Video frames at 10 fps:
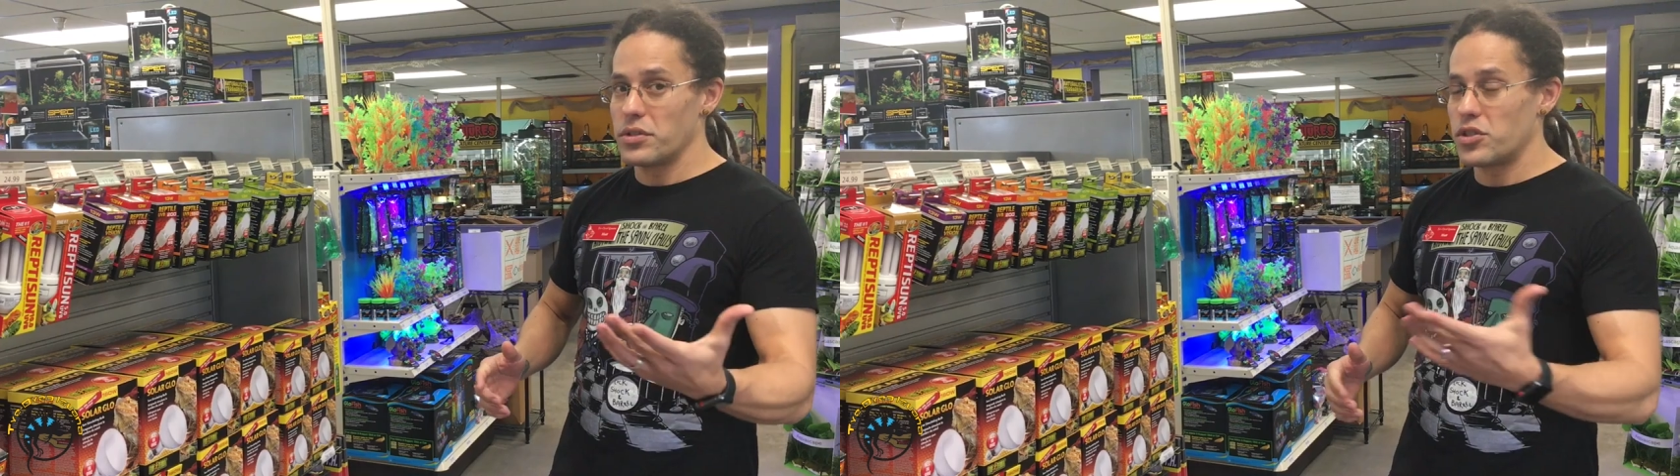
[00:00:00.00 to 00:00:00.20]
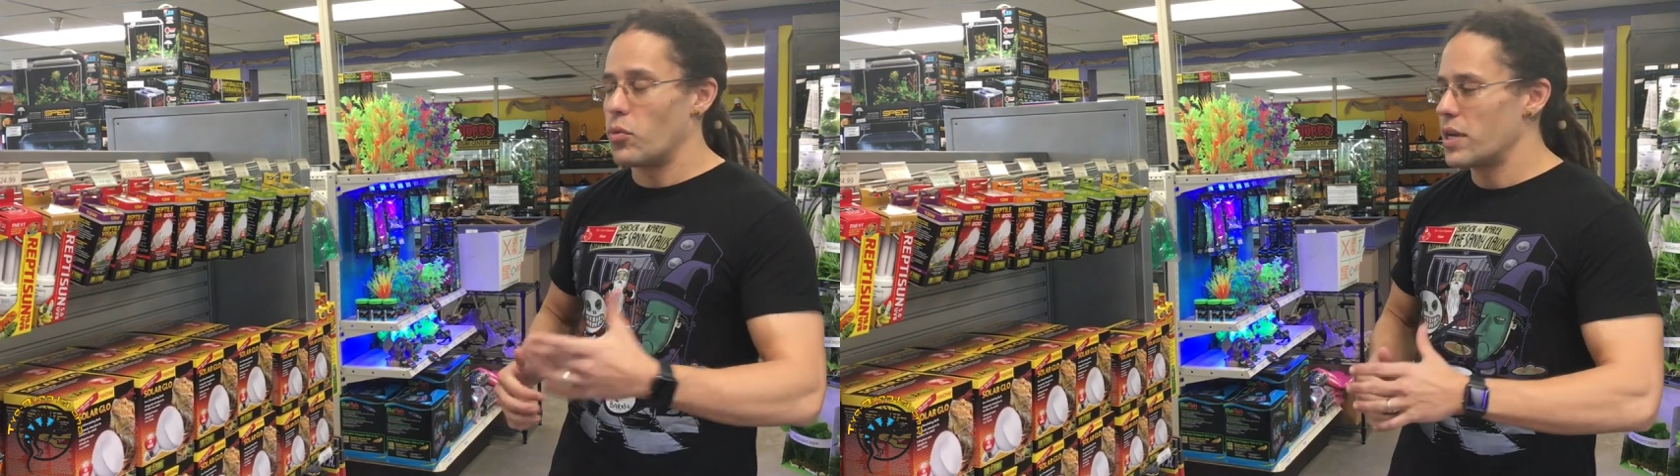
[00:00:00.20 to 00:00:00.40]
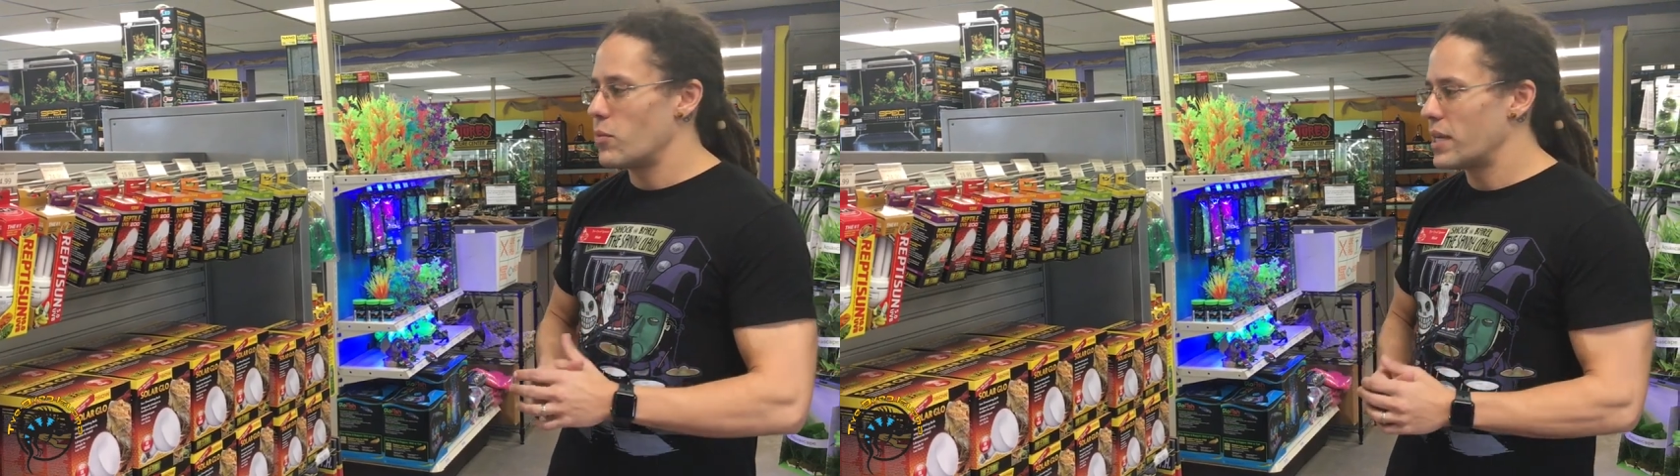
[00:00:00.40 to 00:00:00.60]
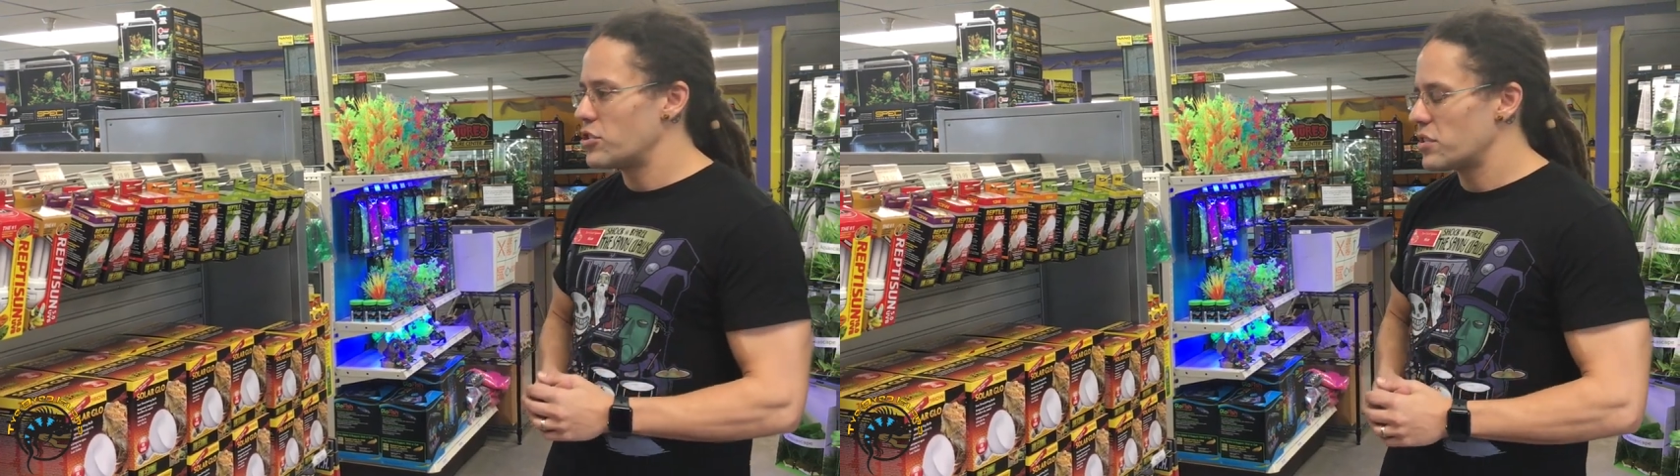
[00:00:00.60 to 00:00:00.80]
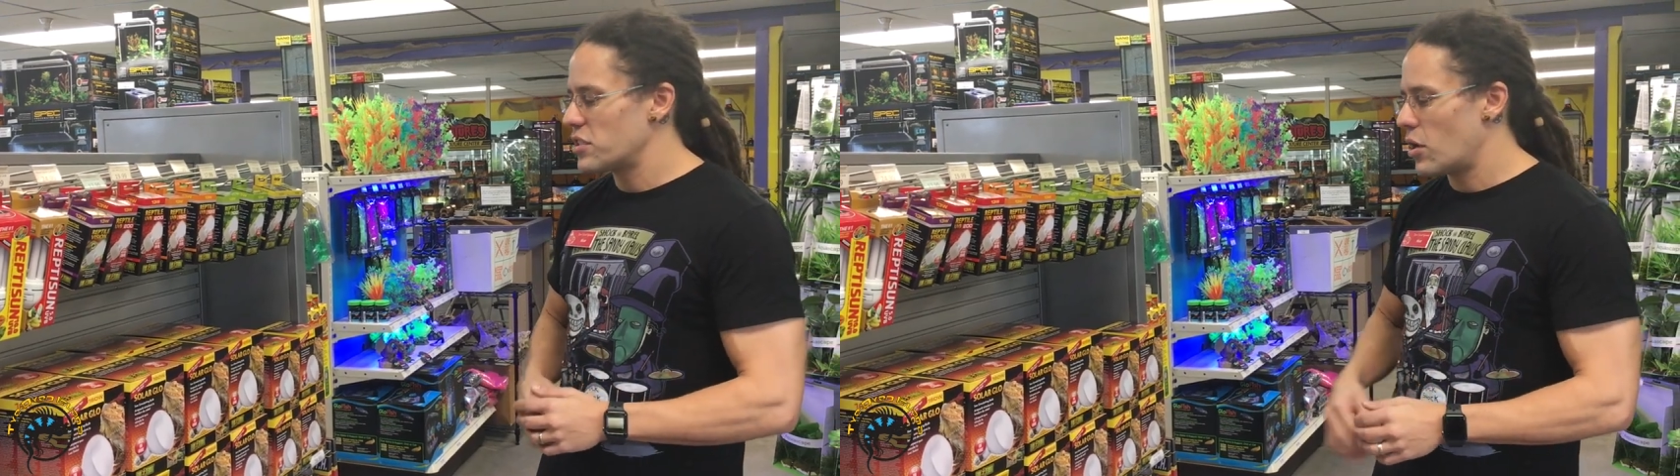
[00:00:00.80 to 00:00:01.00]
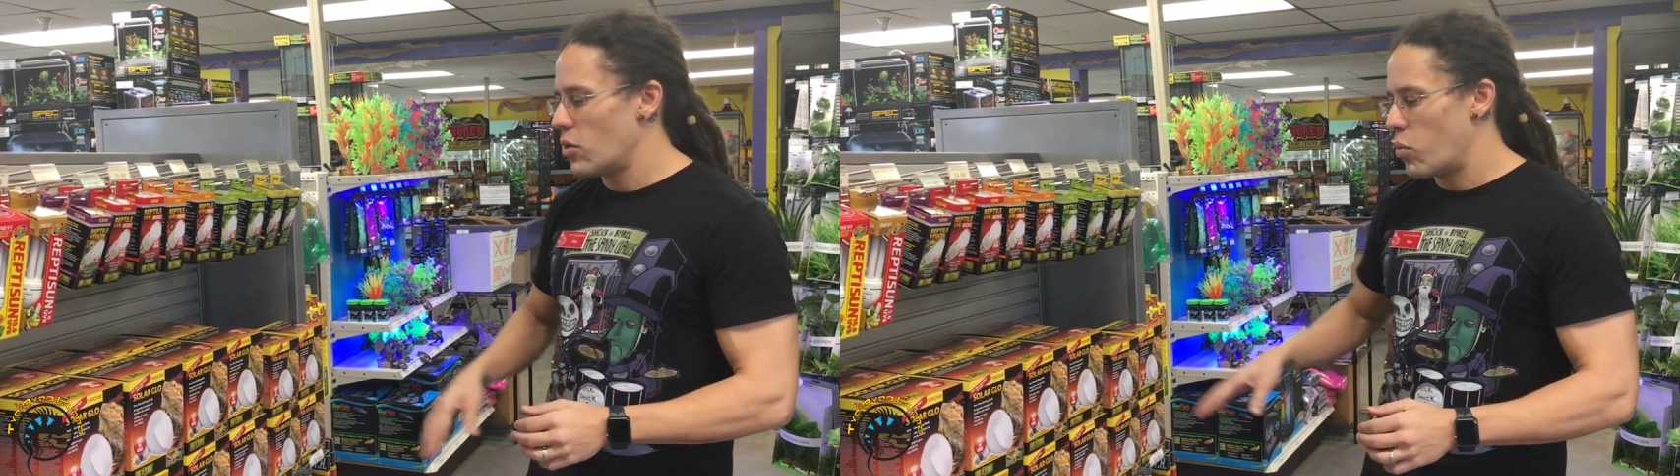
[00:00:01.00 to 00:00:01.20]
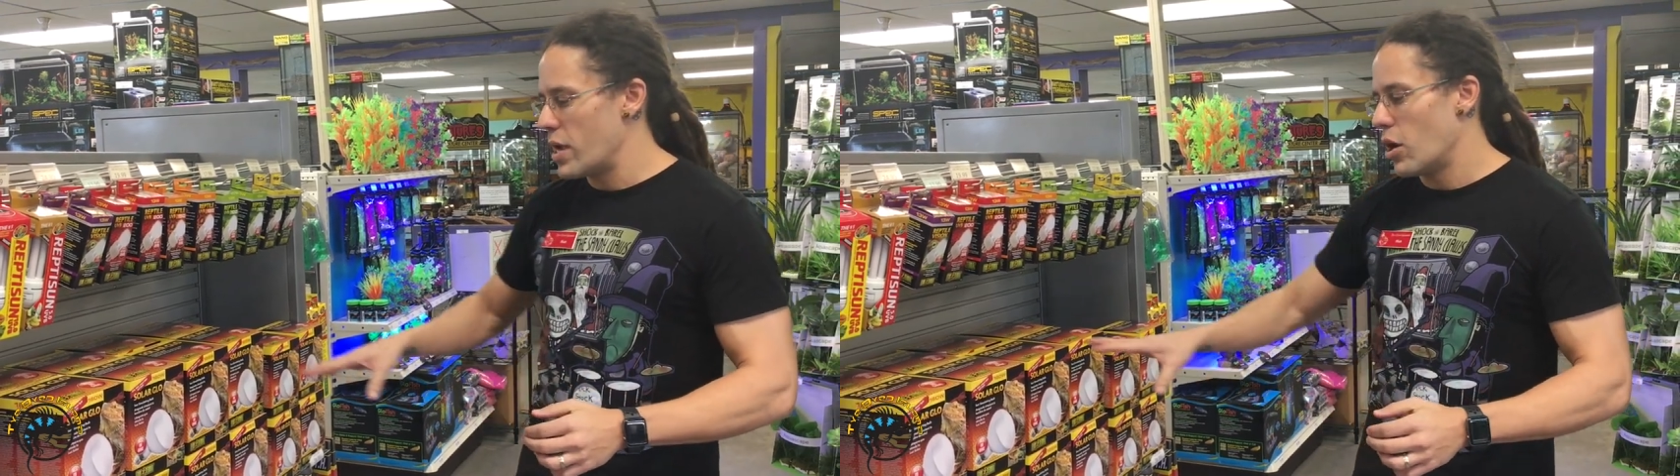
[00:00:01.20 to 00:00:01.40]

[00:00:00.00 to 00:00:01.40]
although it's 21 inches tall,